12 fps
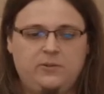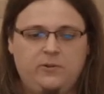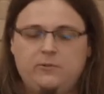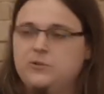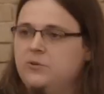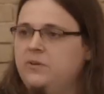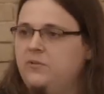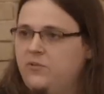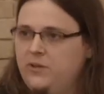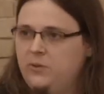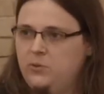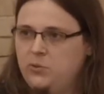you are usually
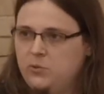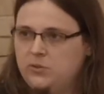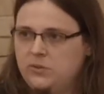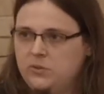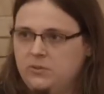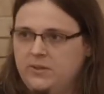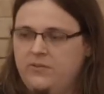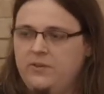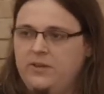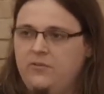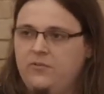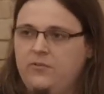free to do so,
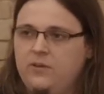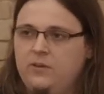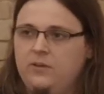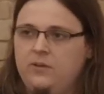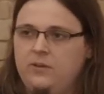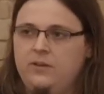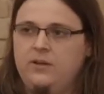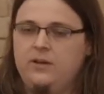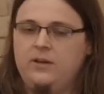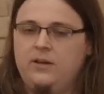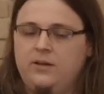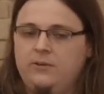even if you,
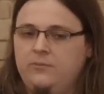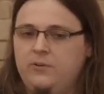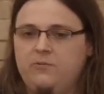uh,